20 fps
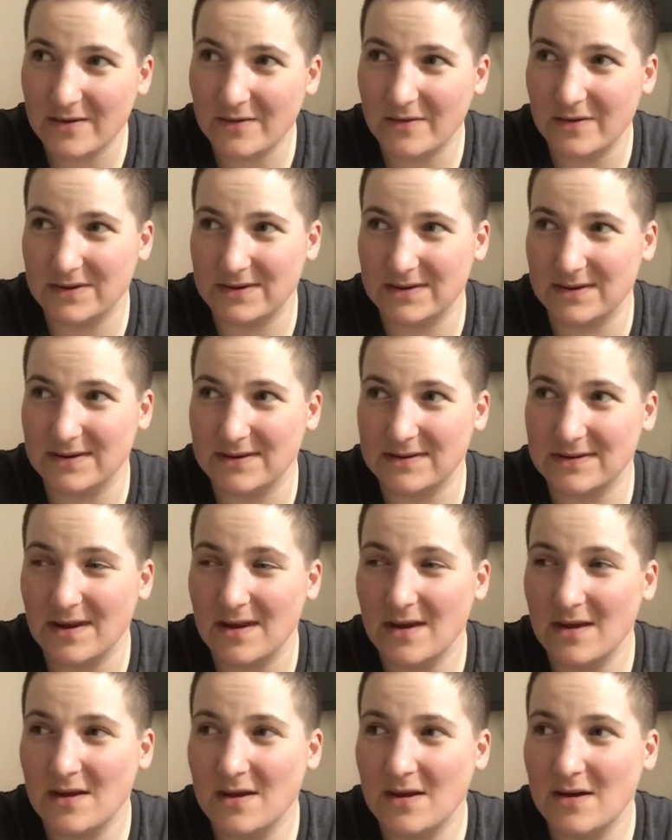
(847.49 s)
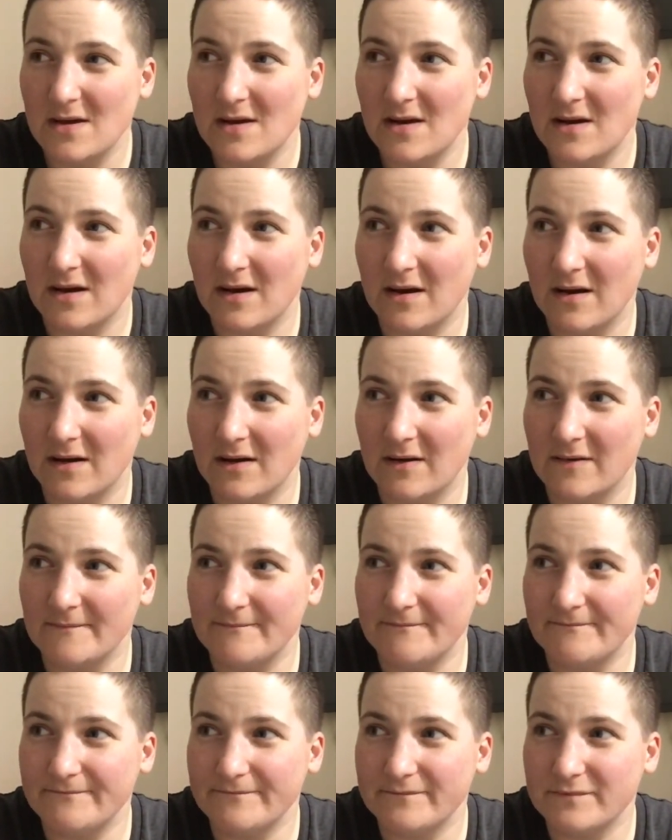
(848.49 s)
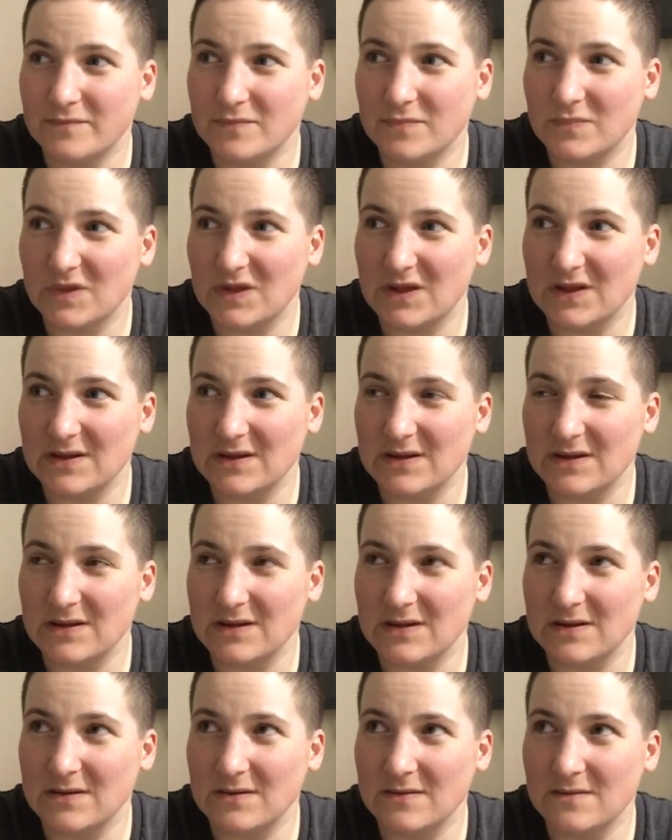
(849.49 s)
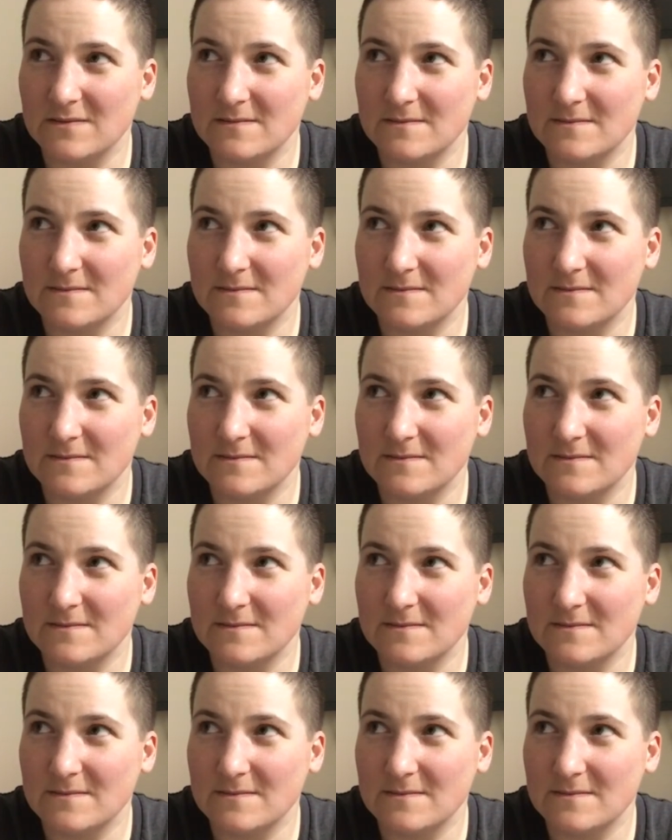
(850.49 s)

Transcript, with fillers: which is um, the